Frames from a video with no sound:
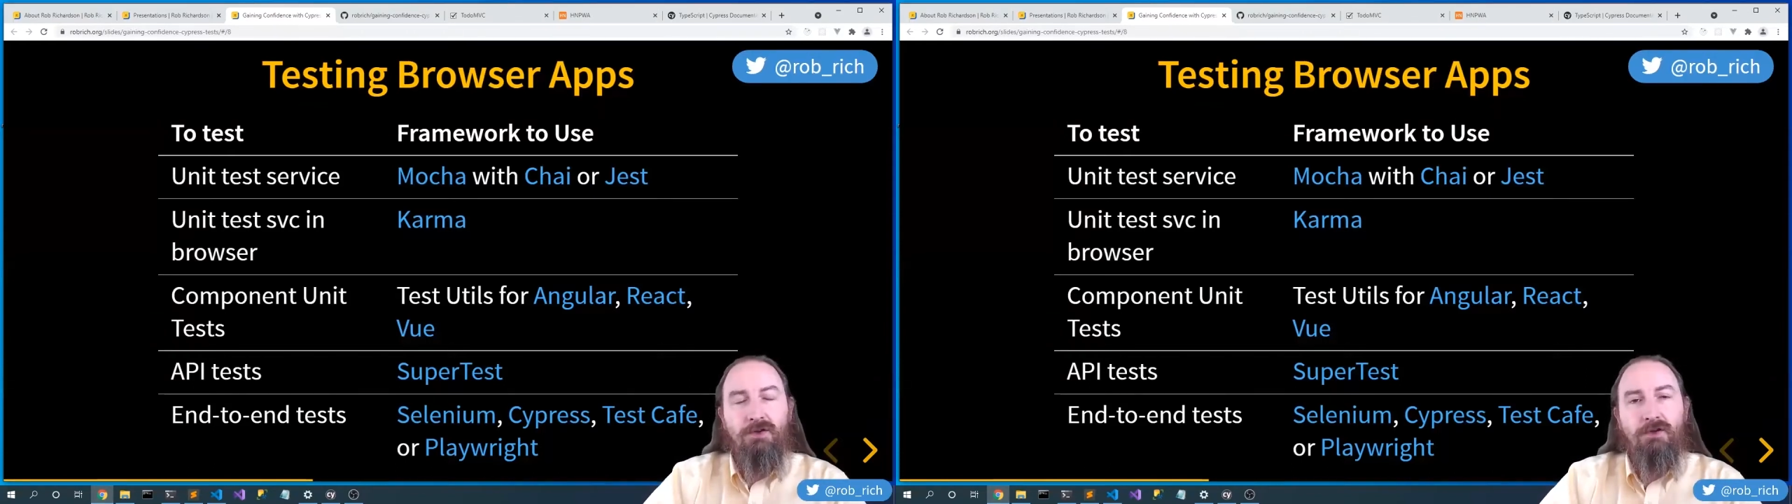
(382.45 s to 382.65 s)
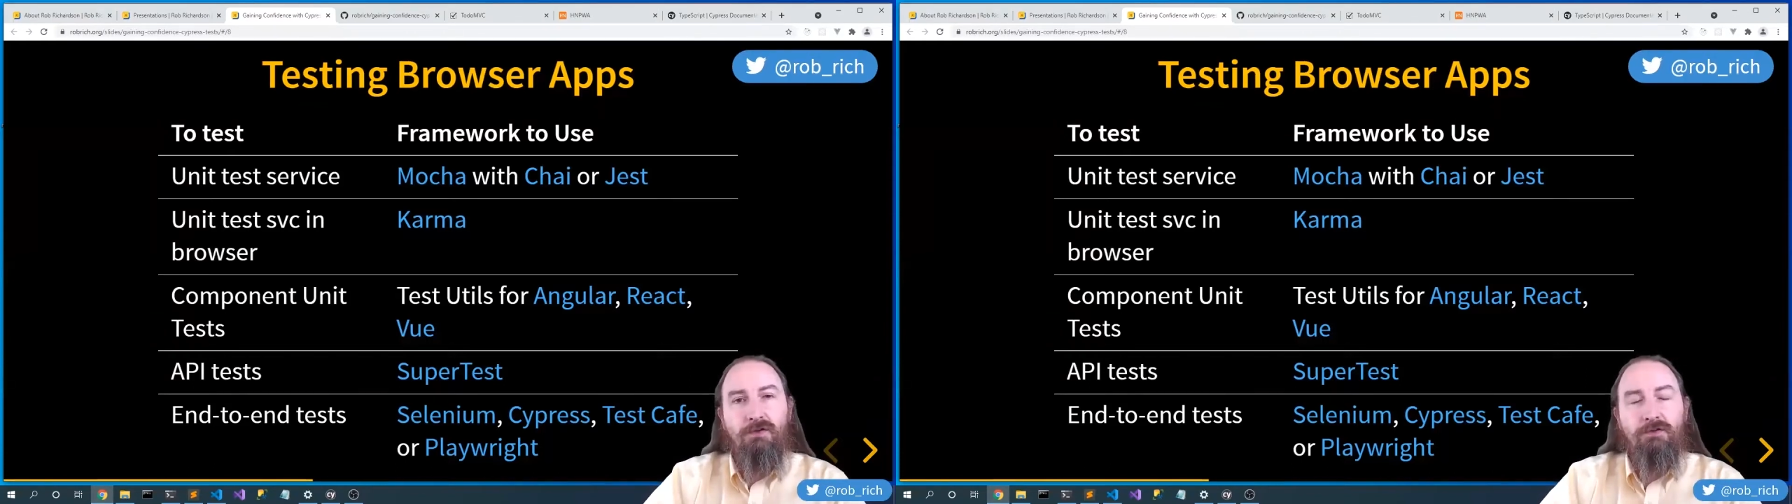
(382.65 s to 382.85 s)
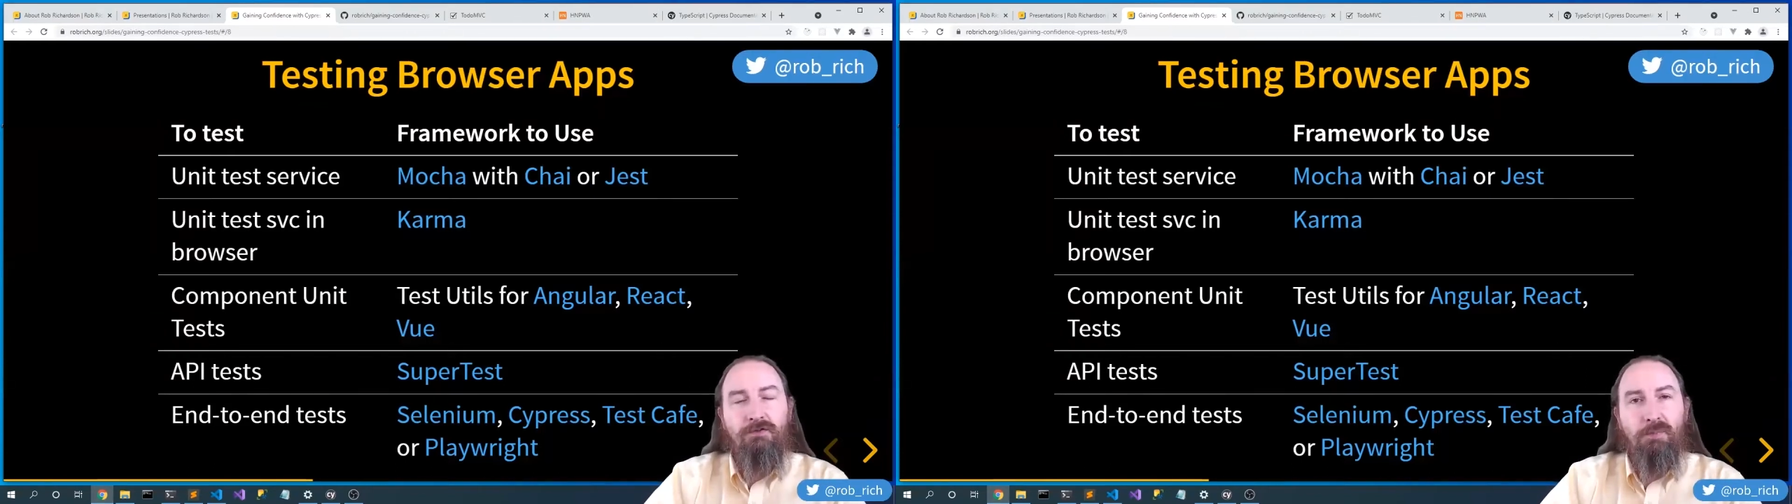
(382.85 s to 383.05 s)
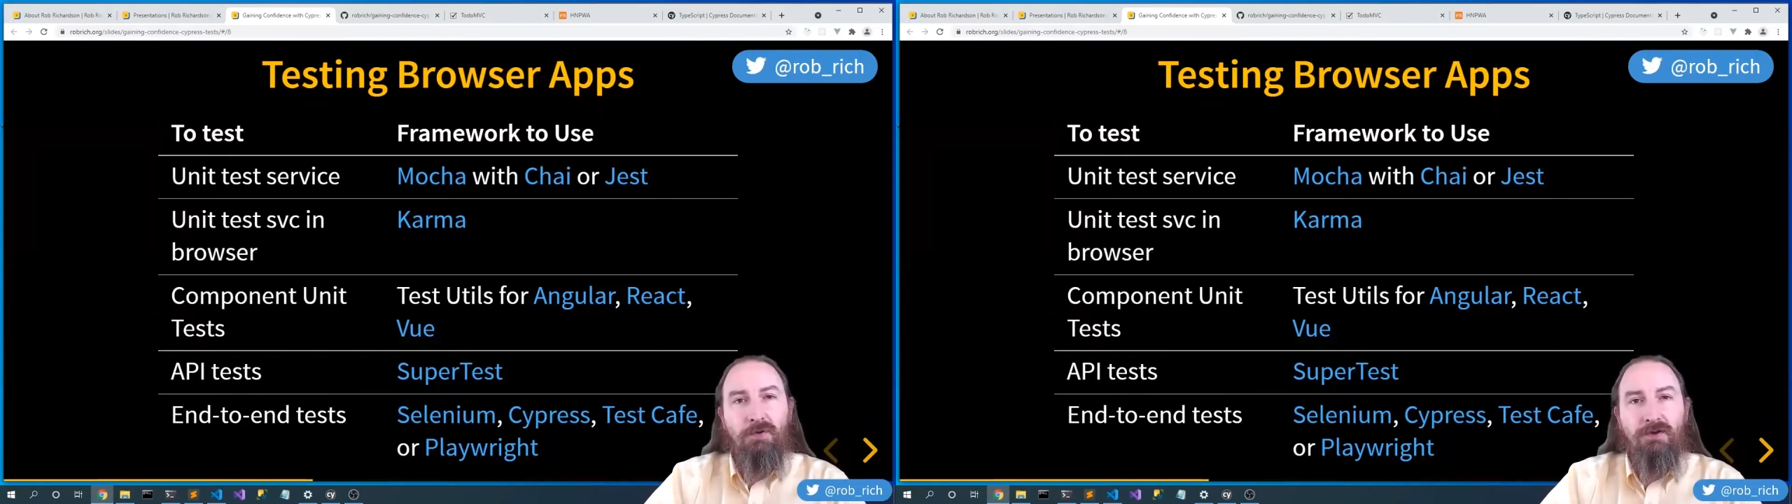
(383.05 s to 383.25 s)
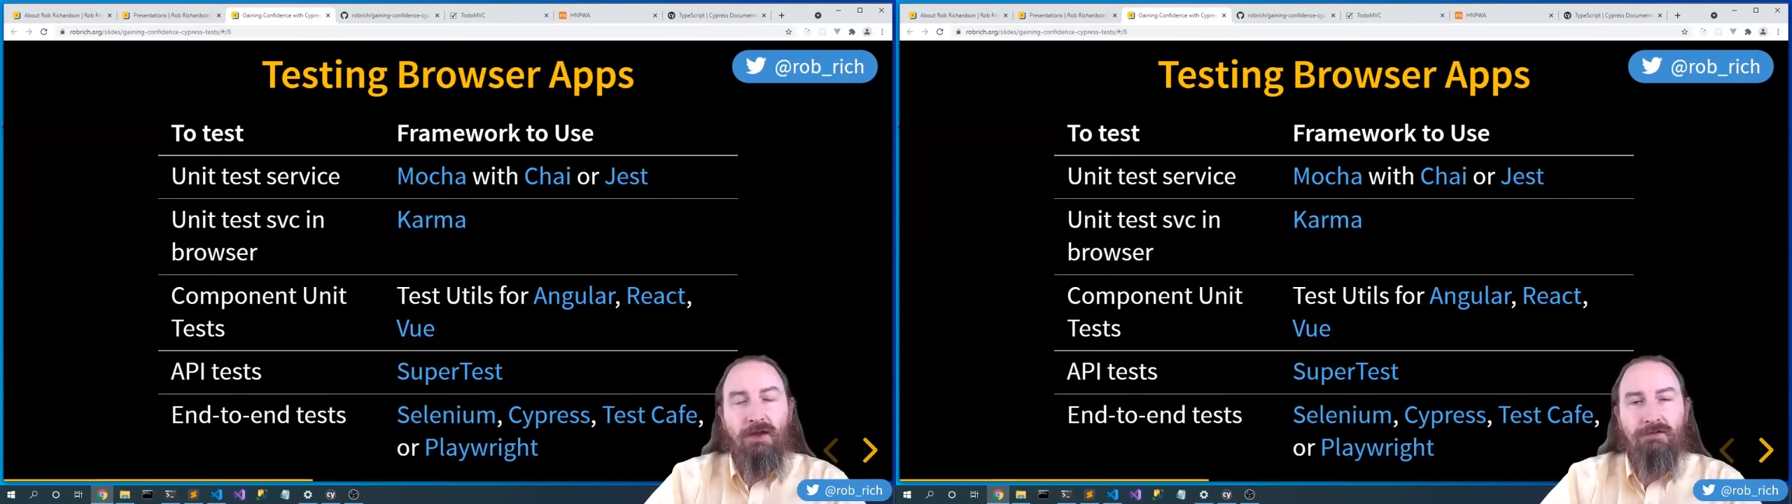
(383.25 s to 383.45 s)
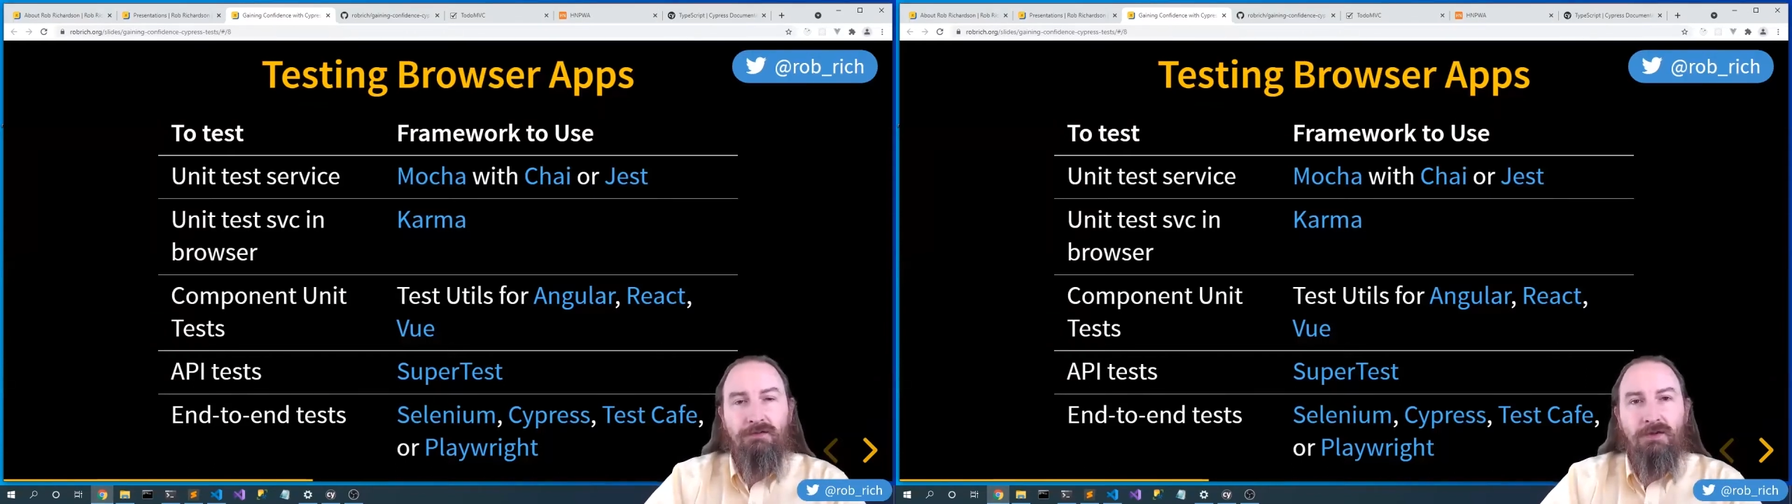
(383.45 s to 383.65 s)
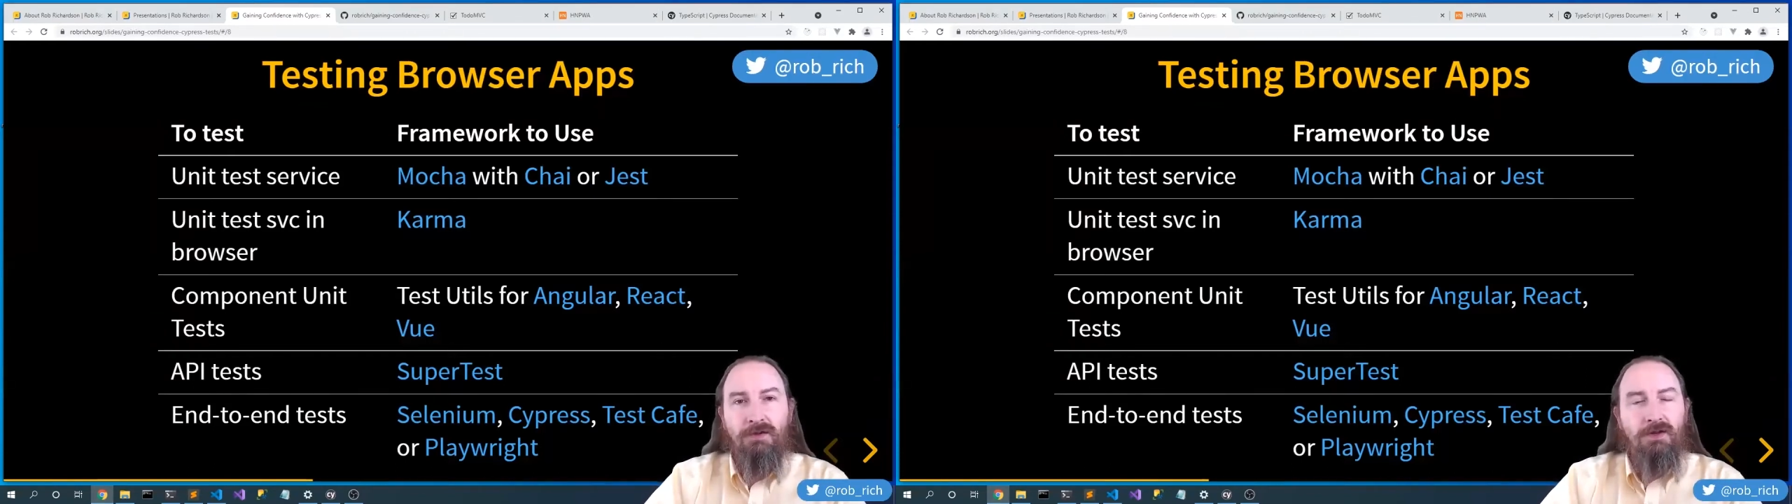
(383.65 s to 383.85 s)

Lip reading: You could use Supertest.